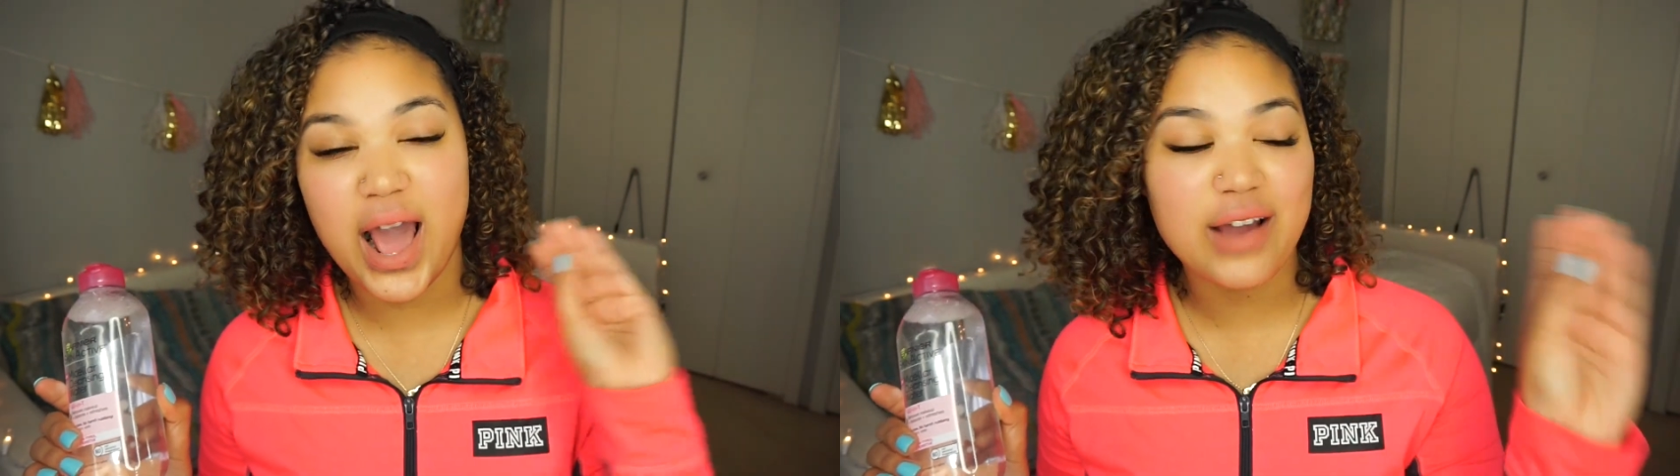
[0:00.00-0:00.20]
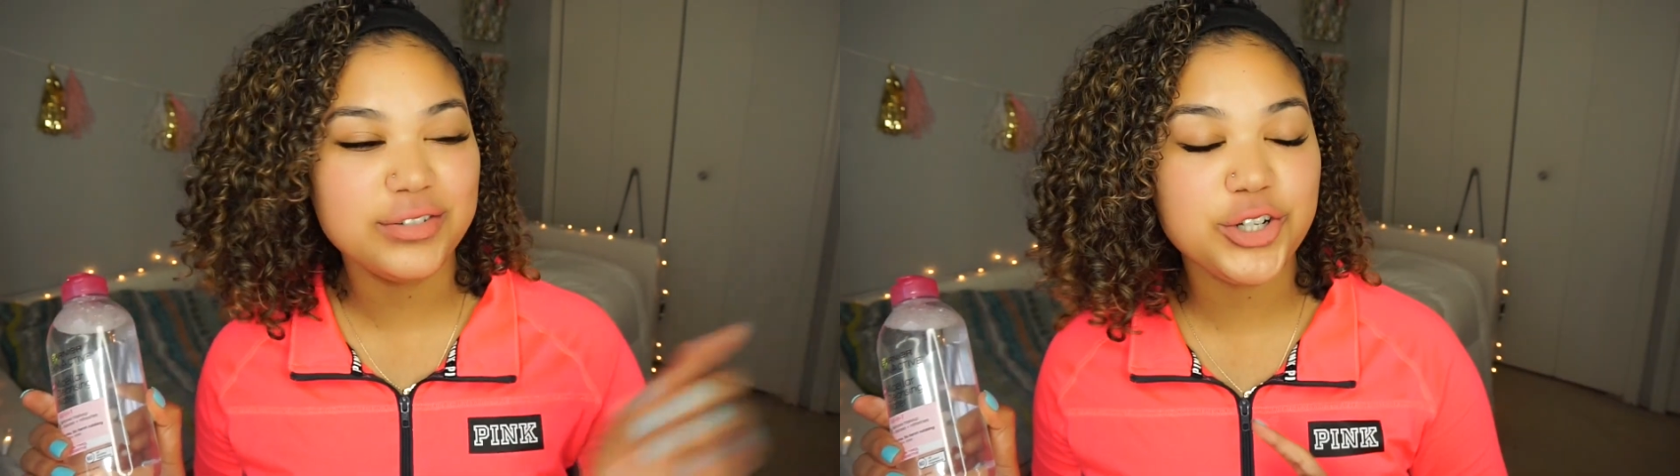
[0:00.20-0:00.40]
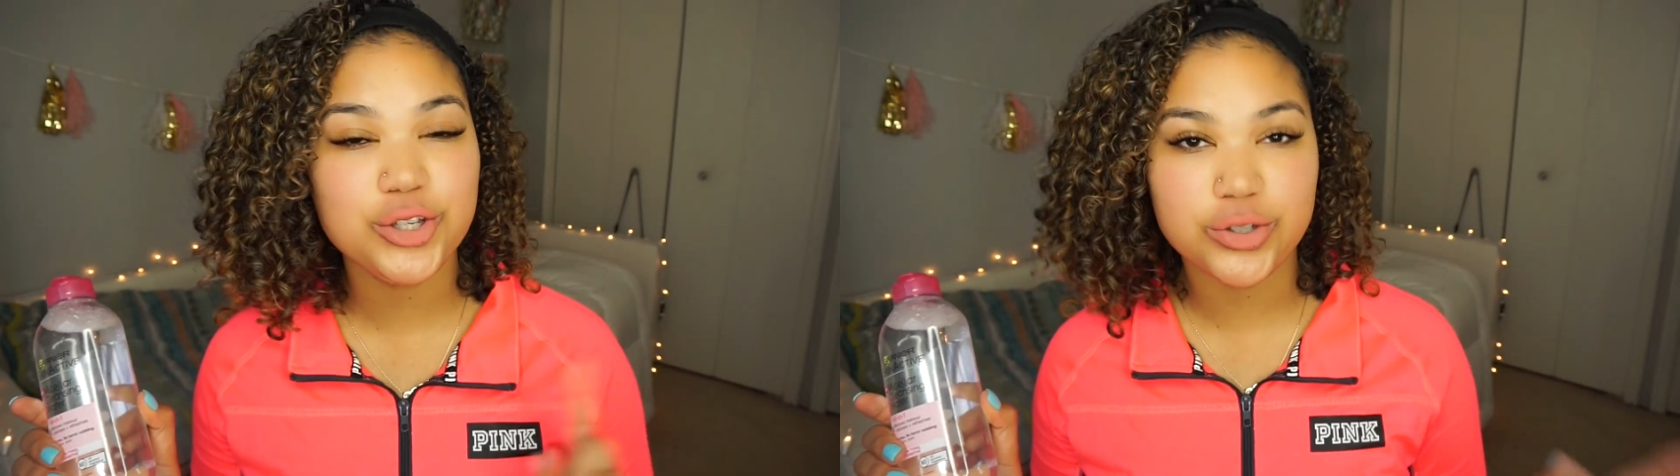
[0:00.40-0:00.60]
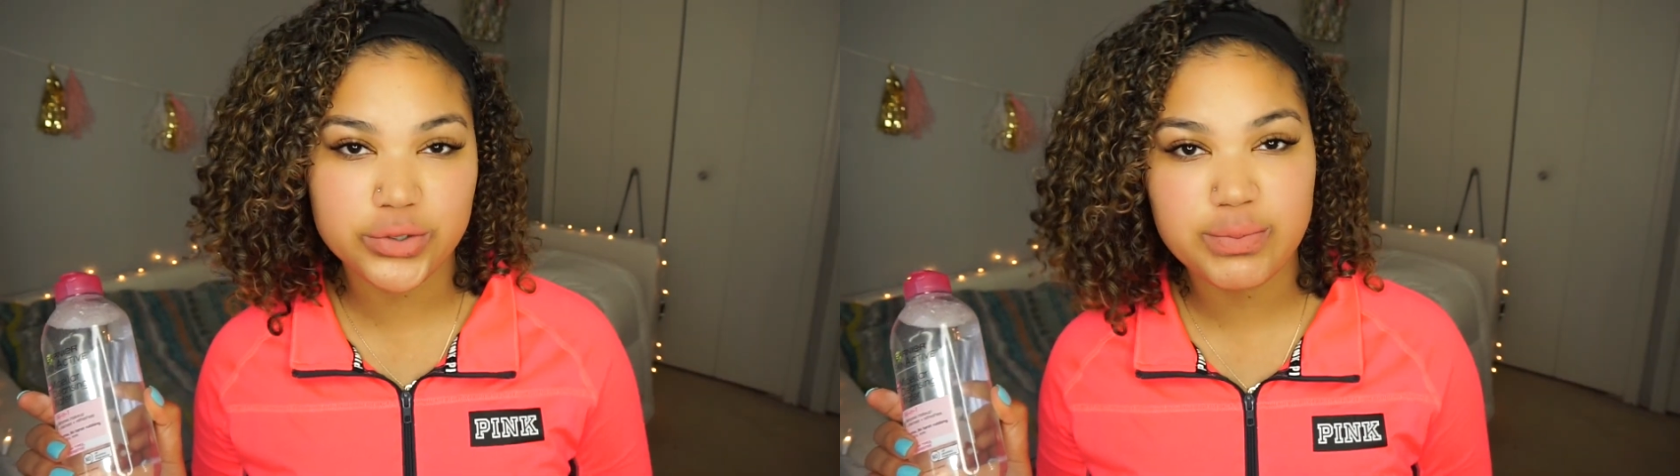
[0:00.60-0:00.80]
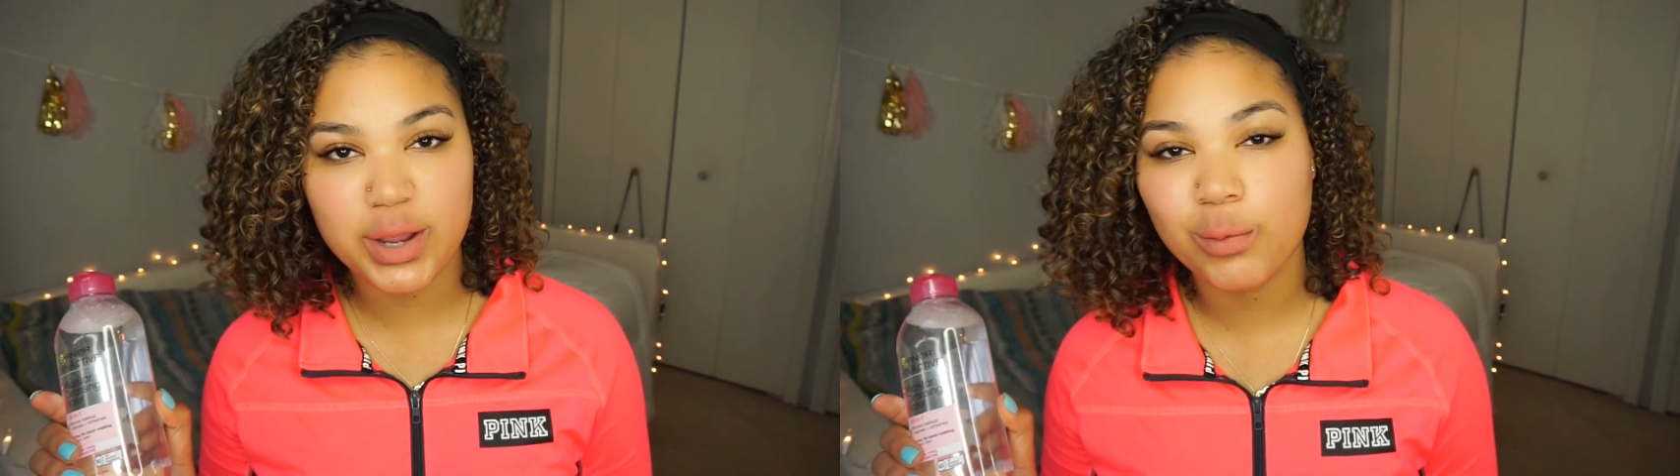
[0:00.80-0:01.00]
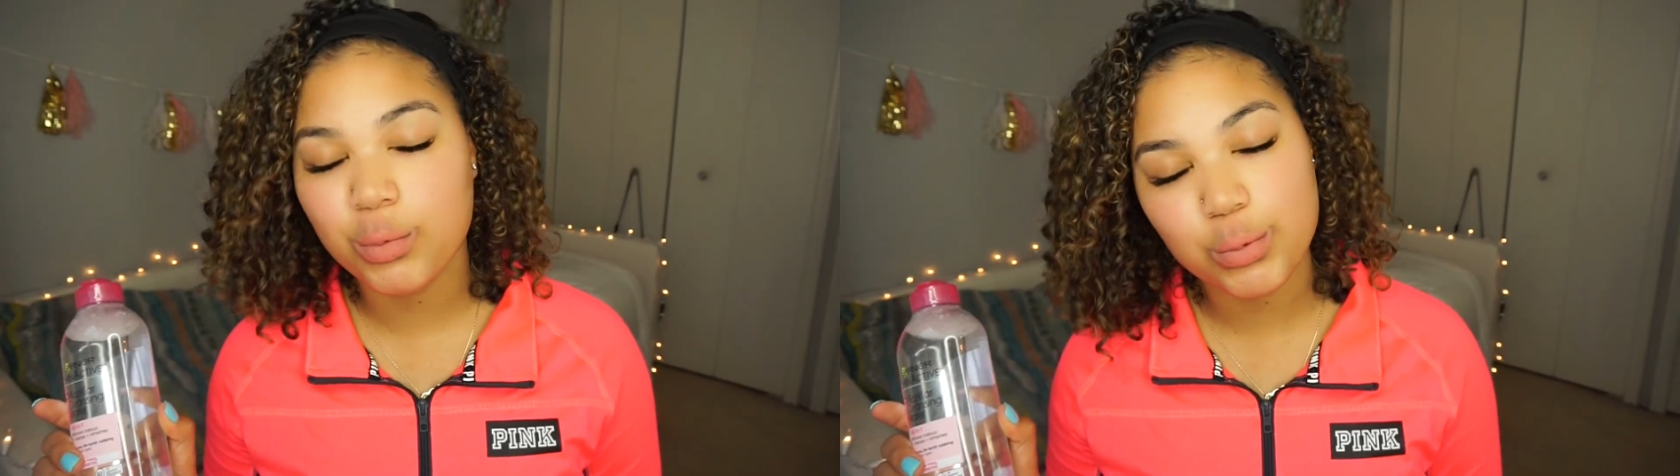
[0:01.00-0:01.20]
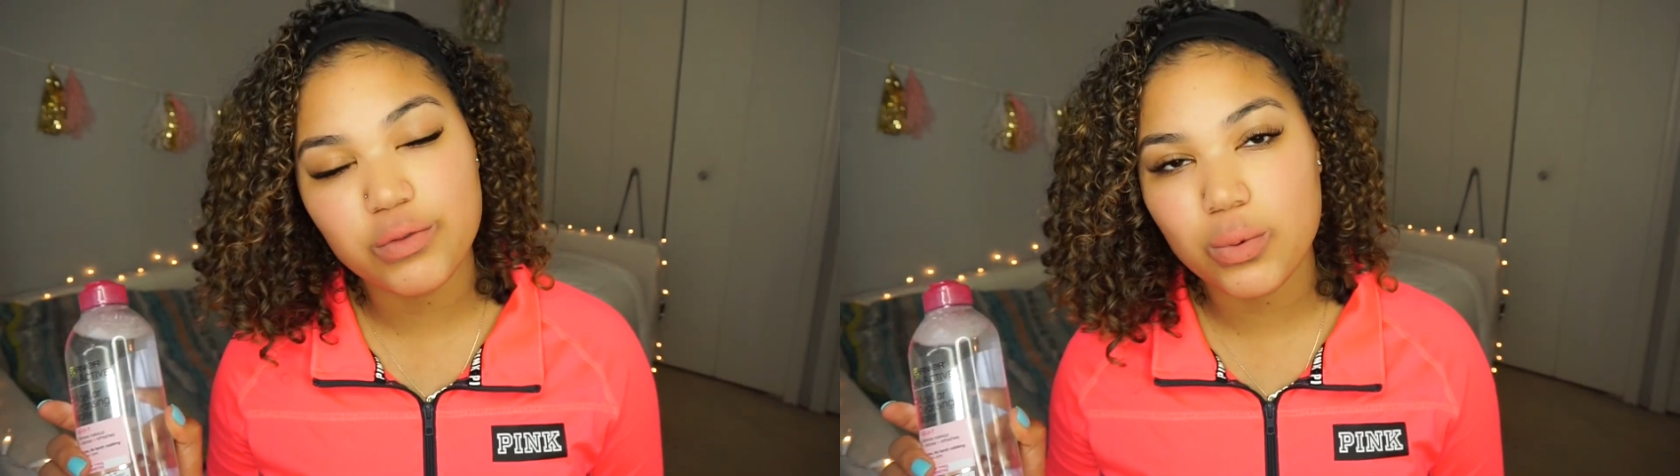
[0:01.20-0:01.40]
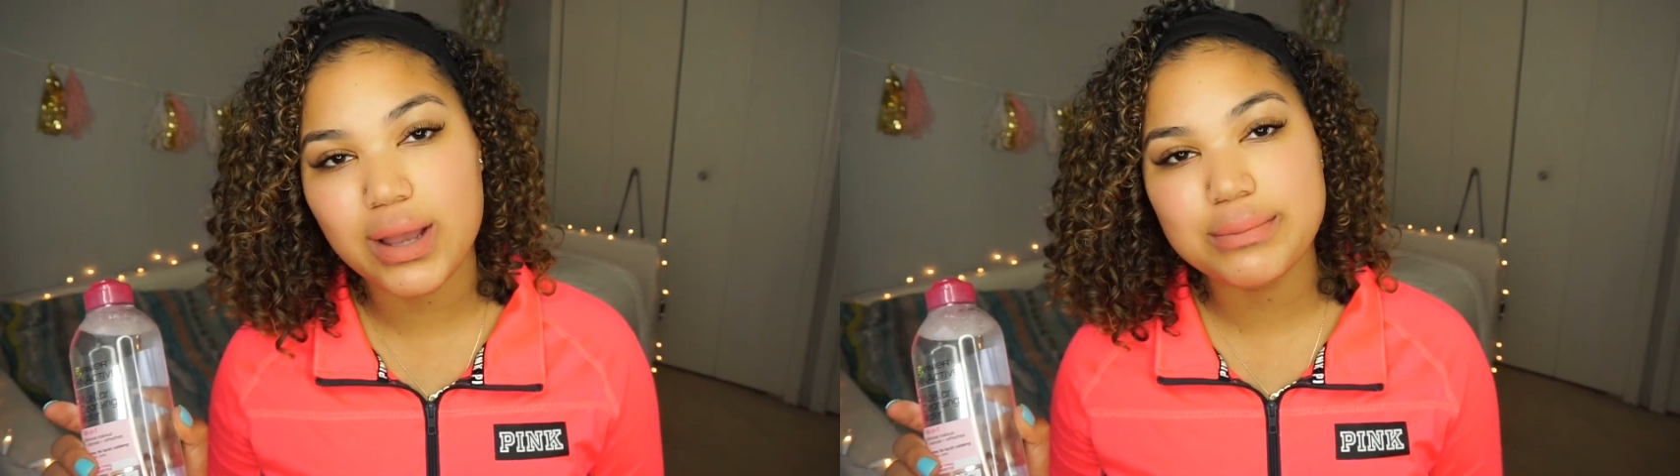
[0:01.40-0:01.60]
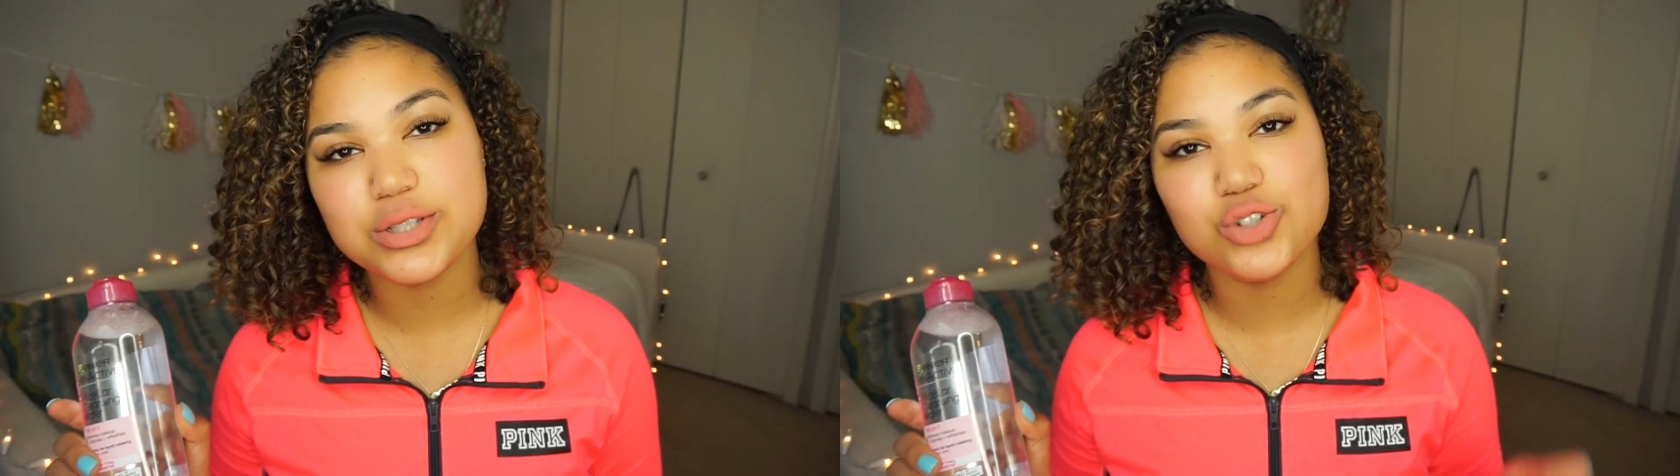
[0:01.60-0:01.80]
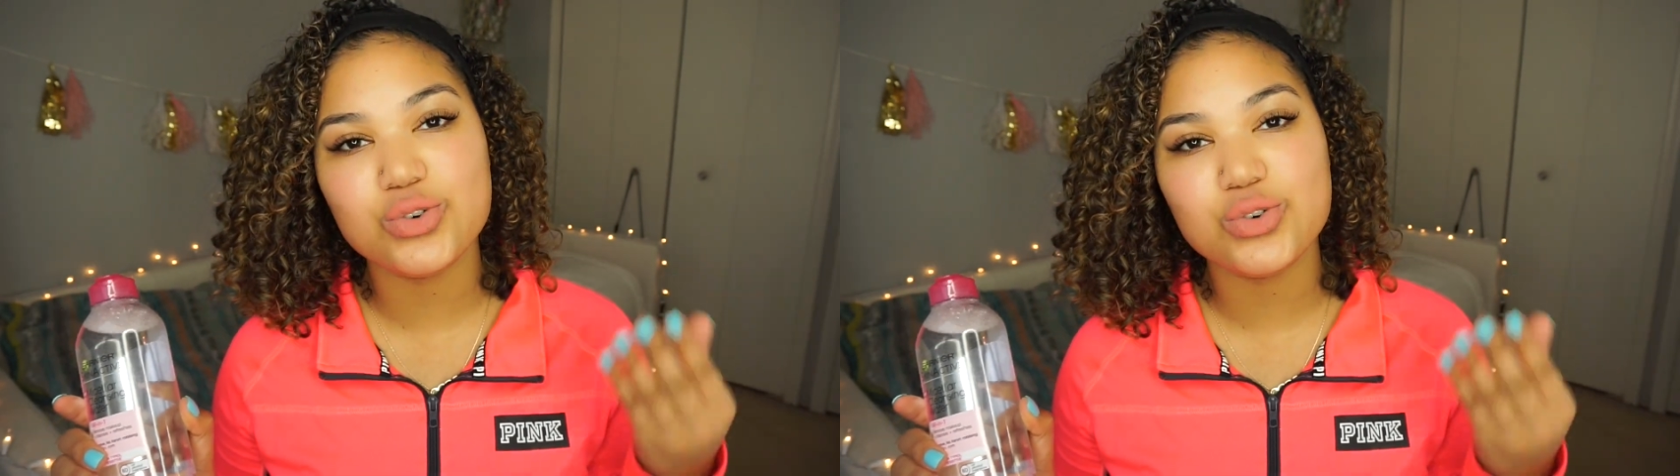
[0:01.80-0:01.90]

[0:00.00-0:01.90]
after you use makeup remover wipes,